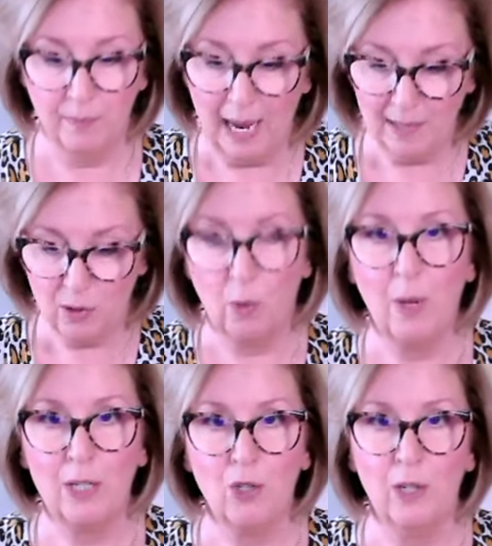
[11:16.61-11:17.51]
That's the
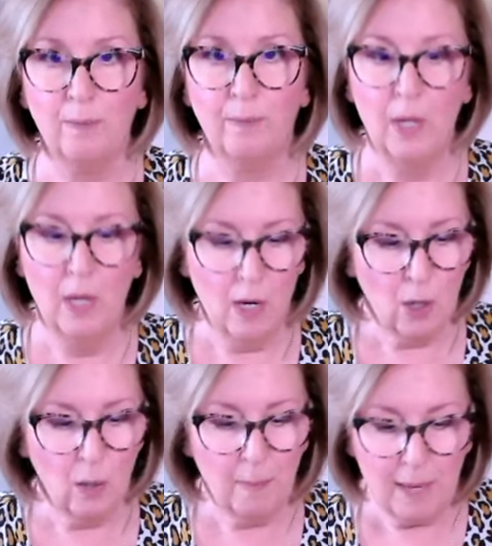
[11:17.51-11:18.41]
question.
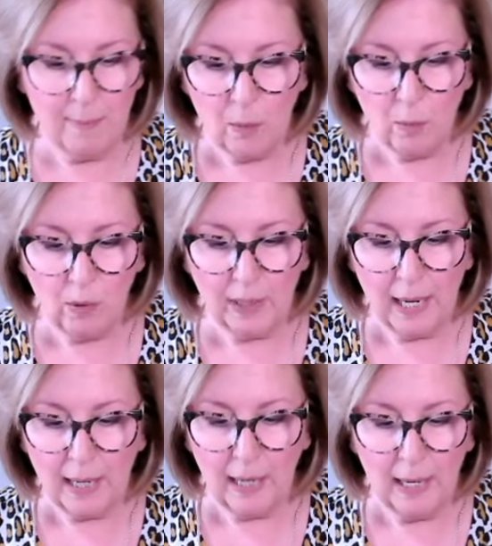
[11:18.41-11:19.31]
So maybe we'll
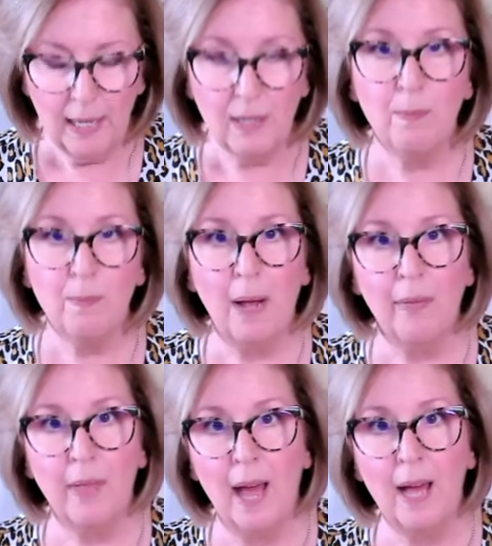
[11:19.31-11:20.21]
get a hint
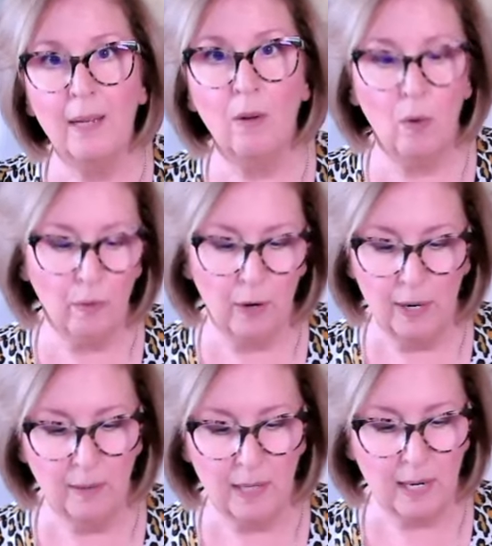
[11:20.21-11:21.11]
about that over
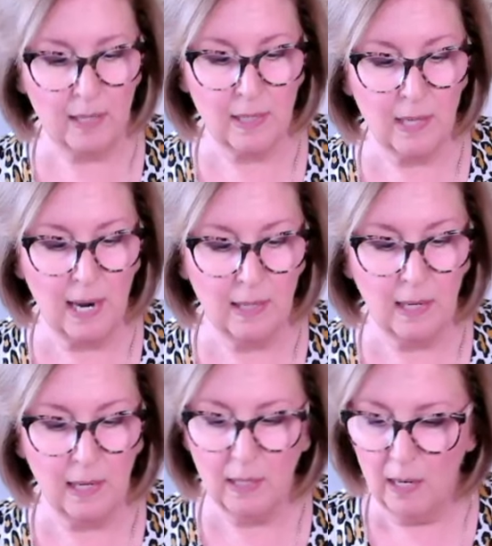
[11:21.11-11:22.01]
in the
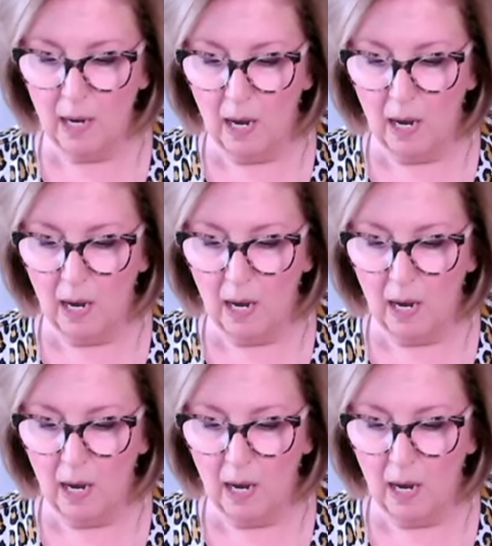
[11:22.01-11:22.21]
extended.